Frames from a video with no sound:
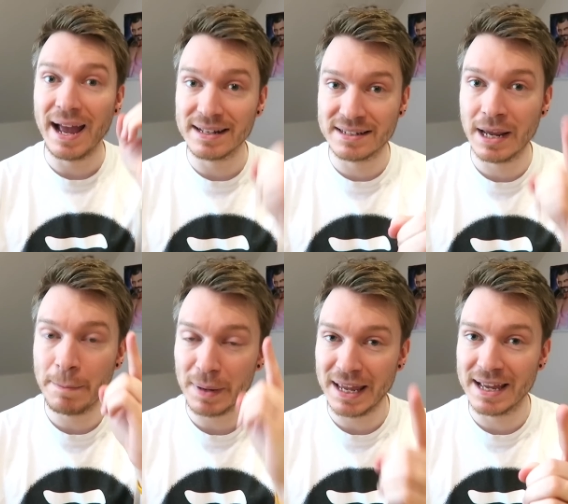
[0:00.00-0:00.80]
And
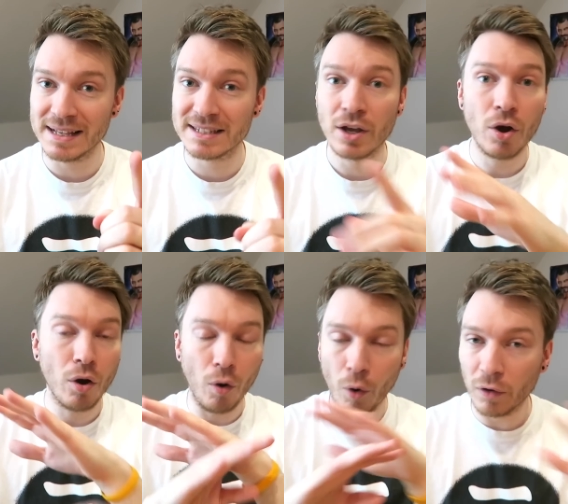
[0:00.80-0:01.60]
tip is,
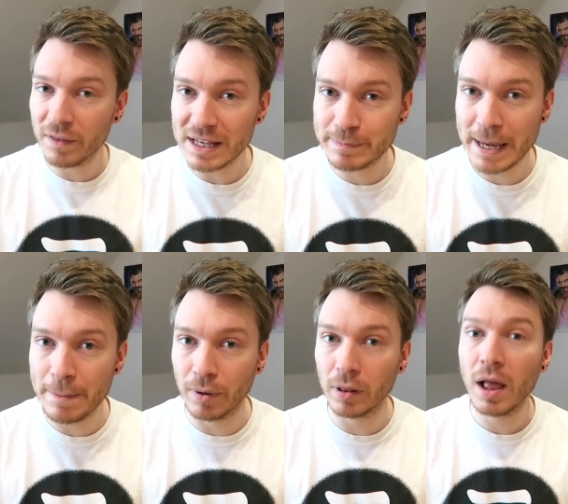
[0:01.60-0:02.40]
all of these
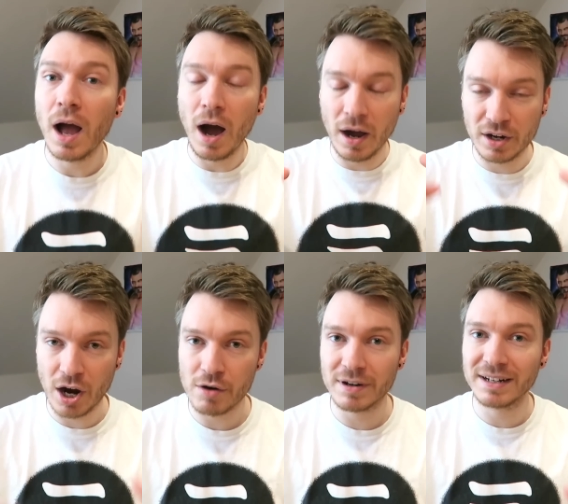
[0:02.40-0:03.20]
people are
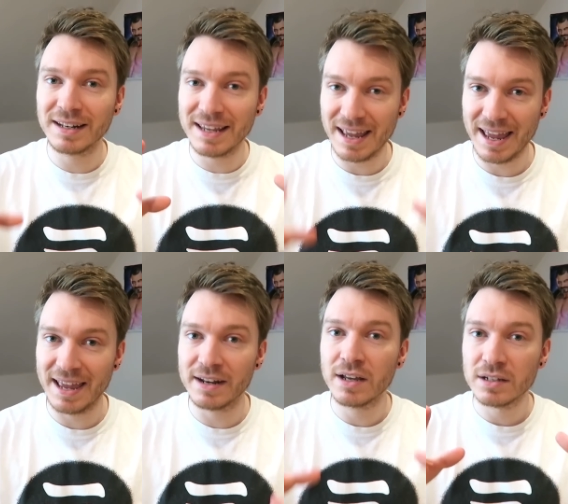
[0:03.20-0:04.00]
currently
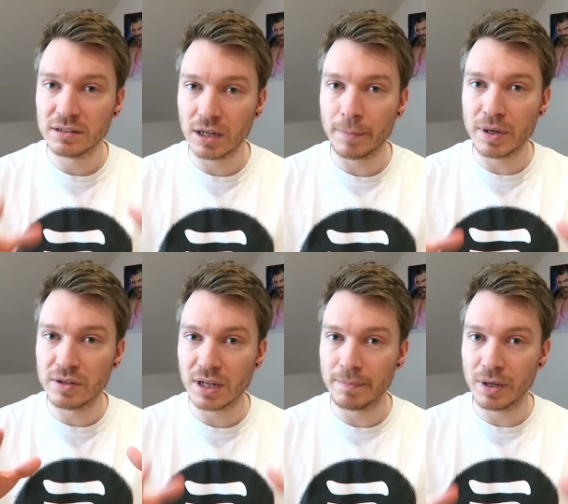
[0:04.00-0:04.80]
in
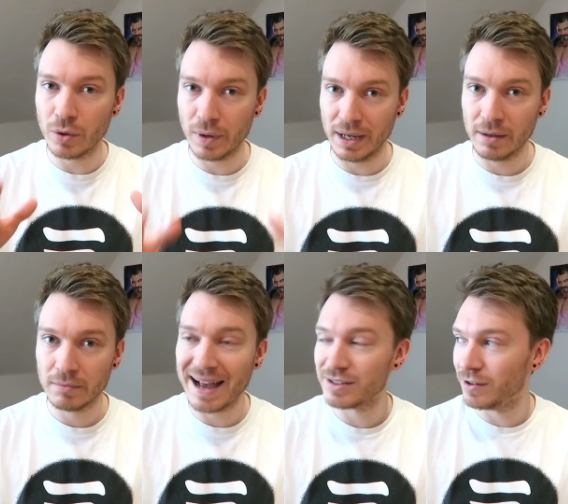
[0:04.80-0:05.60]
WWE
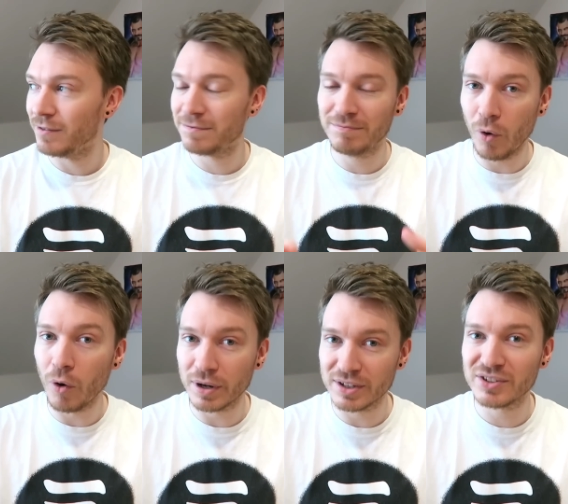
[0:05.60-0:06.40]
as of
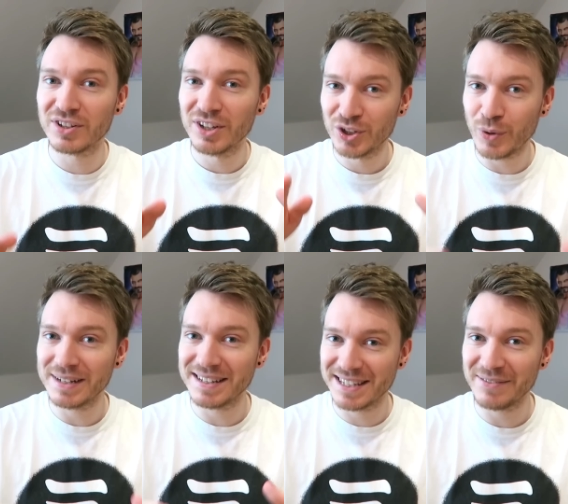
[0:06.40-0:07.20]
August
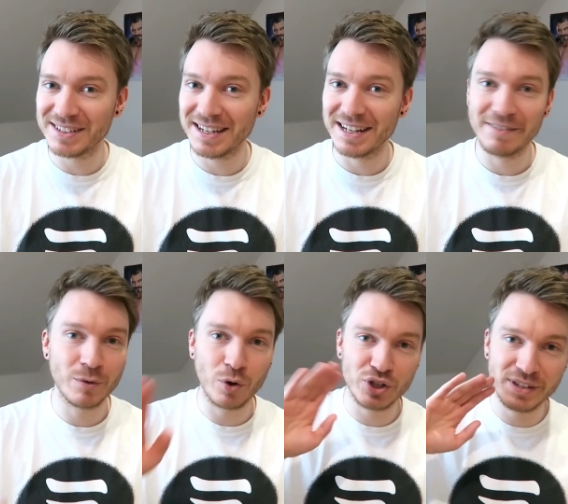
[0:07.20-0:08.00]
2017.
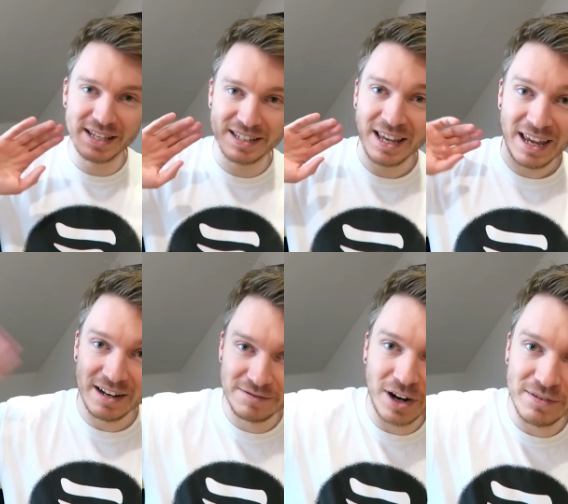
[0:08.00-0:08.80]
If you're watching this
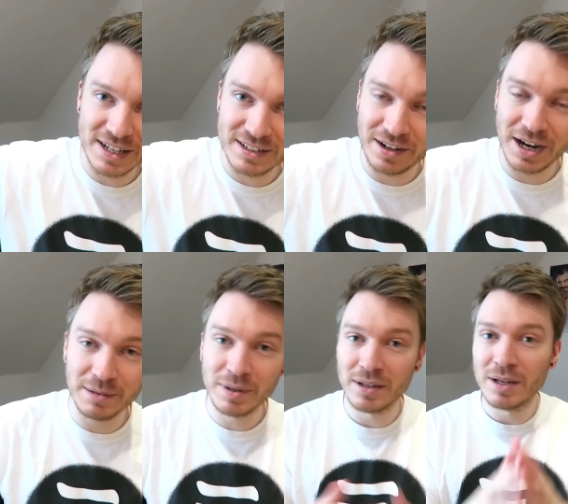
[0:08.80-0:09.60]
in 5 years'
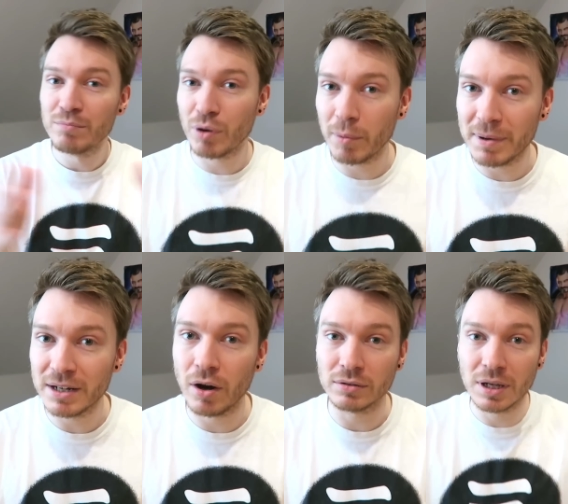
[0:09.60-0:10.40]
time,
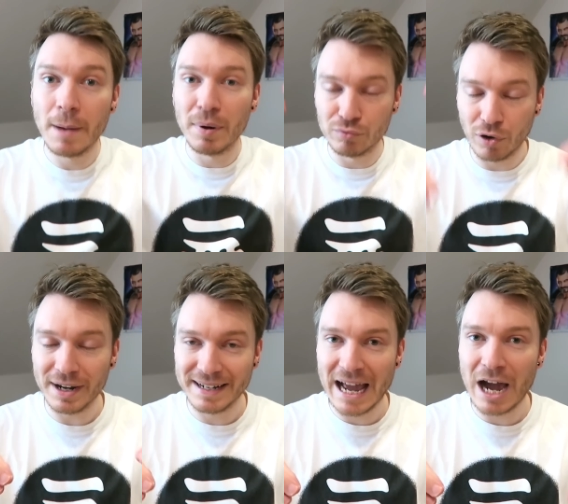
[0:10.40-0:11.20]
probably not. But
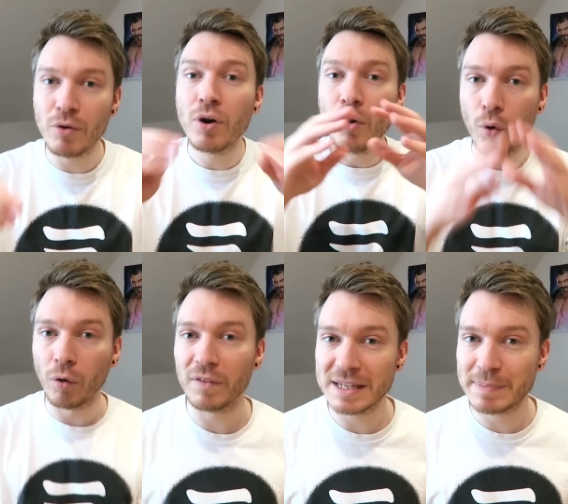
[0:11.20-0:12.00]
right now,
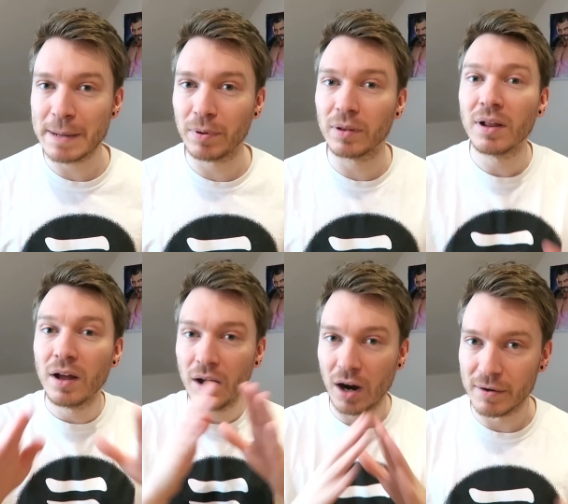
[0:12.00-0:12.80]
all of these people
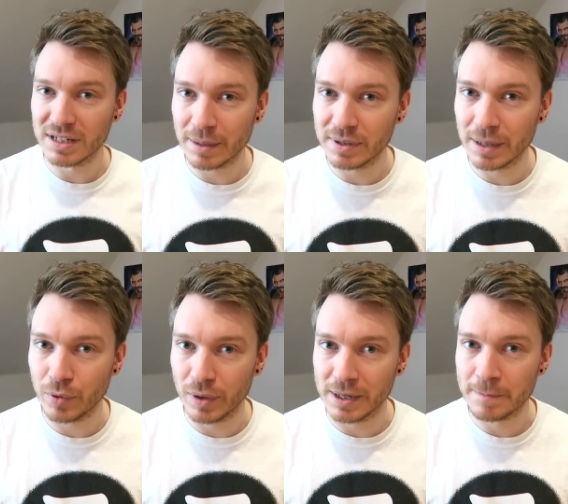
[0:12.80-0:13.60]
are in
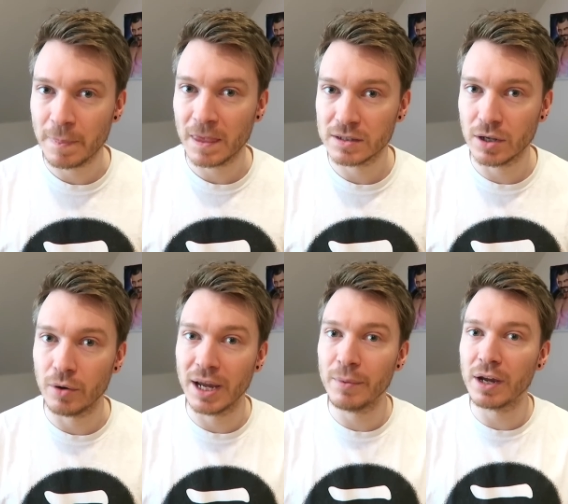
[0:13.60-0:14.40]
WWE.
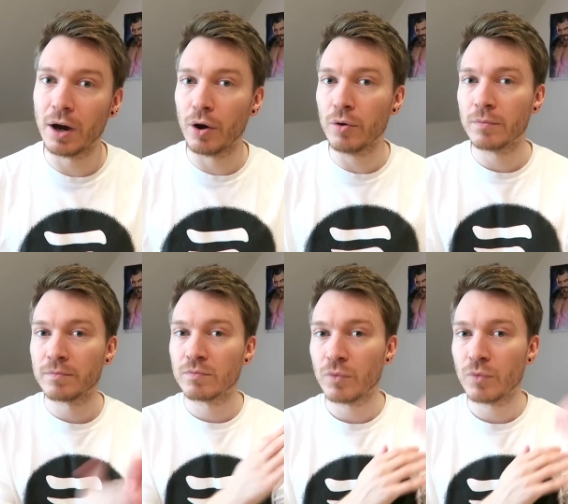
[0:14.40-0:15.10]
So here we go